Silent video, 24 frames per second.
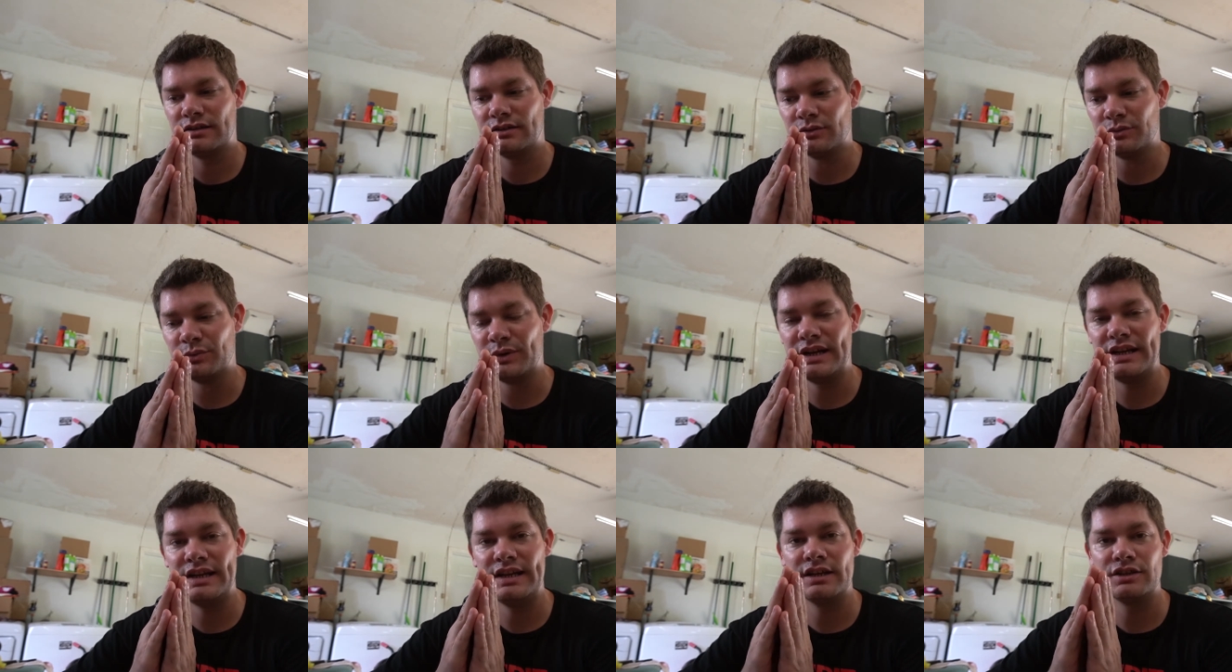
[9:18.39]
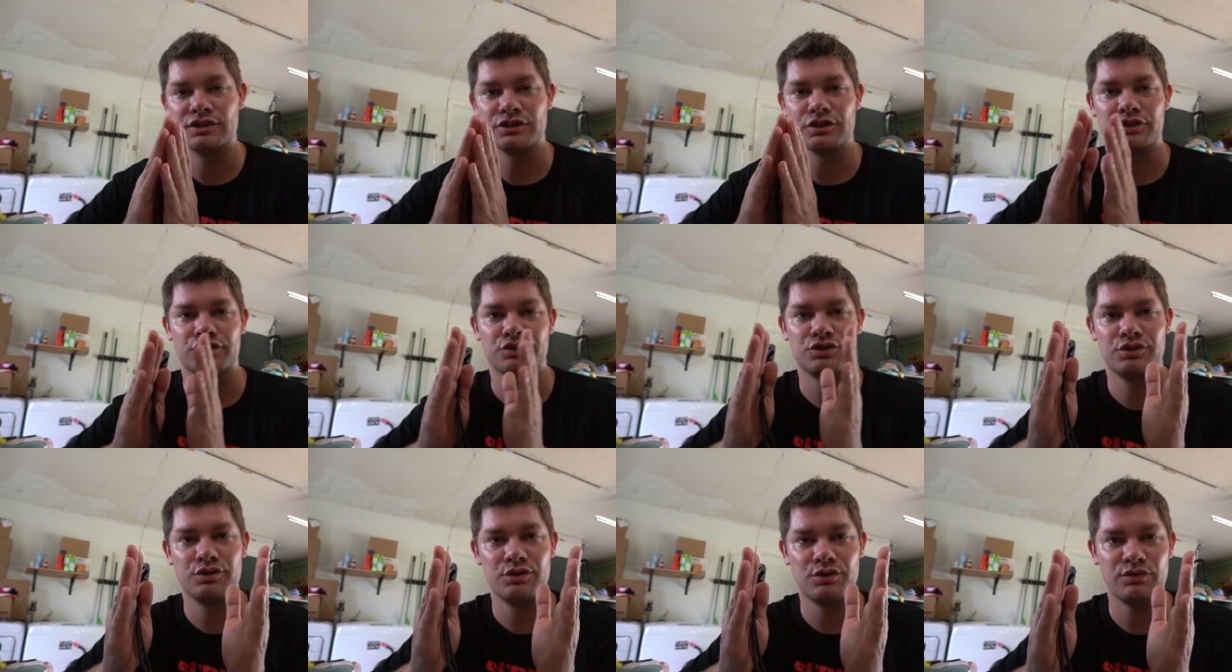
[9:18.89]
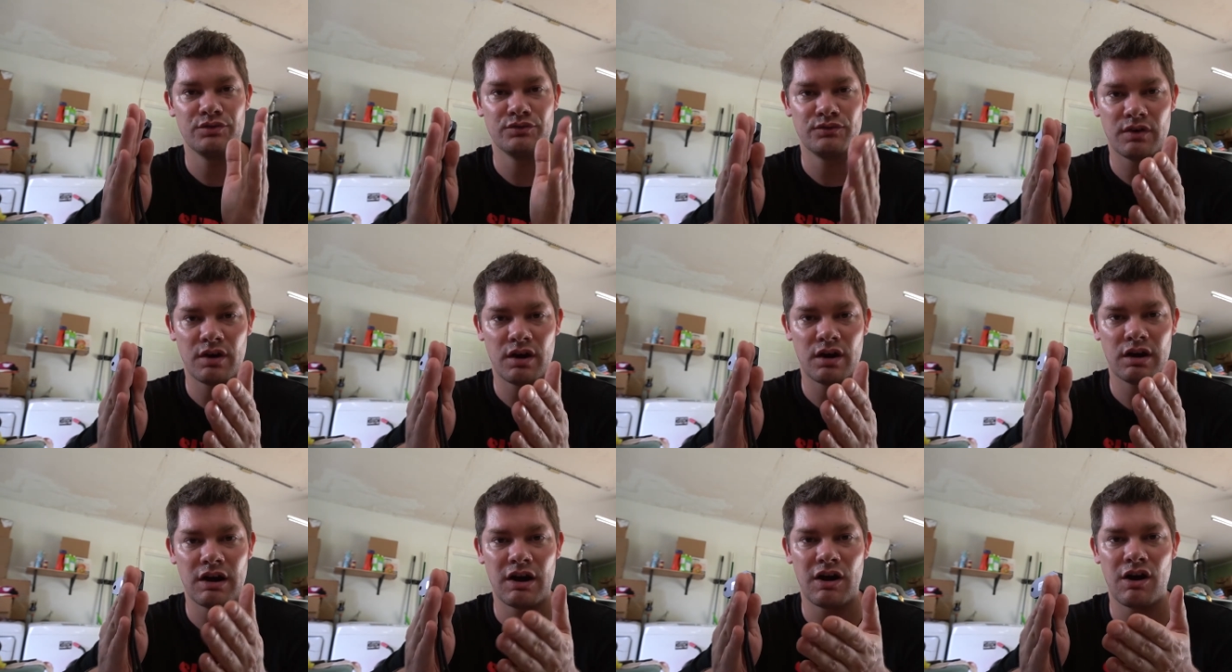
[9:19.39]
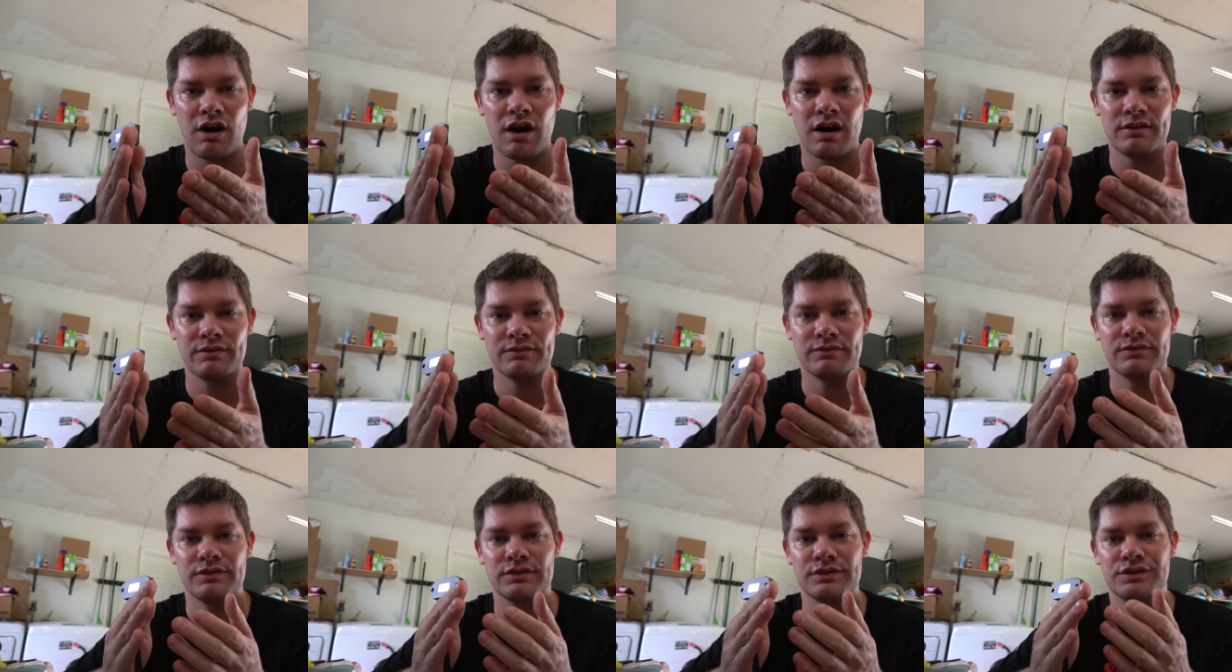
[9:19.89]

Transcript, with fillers: readings are too far off